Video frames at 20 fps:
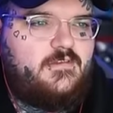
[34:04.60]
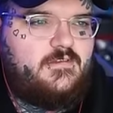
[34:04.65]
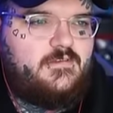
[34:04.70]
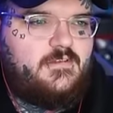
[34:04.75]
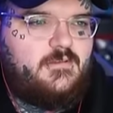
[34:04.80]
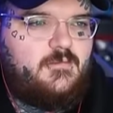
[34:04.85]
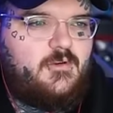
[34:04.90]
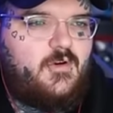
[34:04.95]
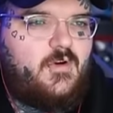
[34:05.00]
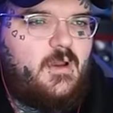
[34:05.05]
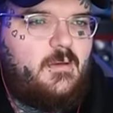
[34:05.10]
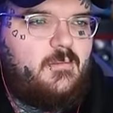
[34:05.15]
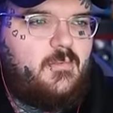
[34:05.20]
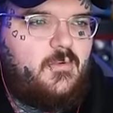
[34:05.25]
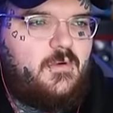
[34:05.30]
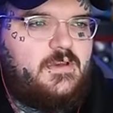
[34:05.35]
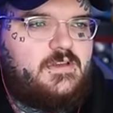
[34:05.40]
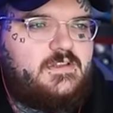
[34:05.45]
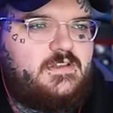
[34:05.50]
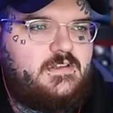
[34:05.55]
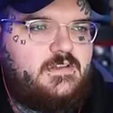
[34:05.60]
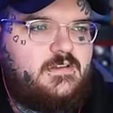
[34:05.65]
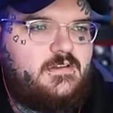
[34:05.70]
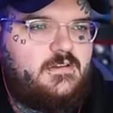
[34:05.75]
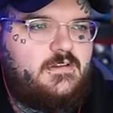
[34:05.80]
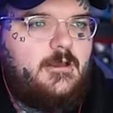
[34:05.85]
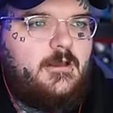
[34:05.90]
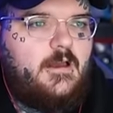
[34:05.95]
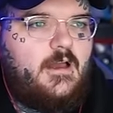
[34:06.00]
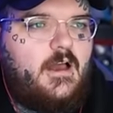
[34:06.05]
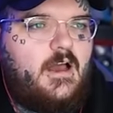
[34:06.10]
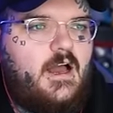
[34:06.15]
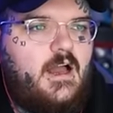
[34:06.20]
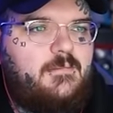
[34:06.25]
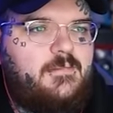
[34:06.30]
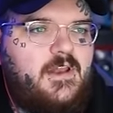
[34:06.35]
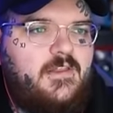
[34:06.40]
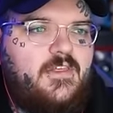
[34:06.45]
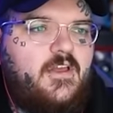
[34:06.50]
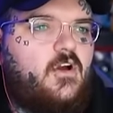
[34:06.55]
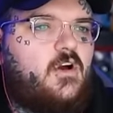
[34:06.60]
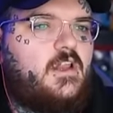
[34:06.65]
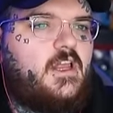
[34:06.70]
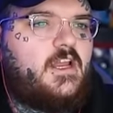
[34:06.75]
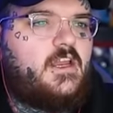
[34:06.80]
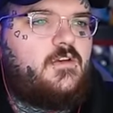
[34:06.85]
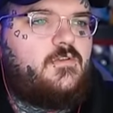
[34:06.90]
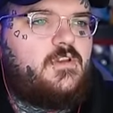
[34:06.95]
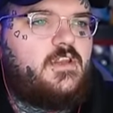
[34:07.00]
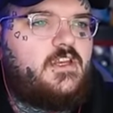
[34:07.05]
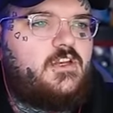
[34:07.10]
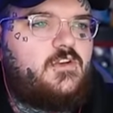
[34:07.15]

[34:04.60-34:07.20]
Am I right, boys? Uh, I mean, I think all I can really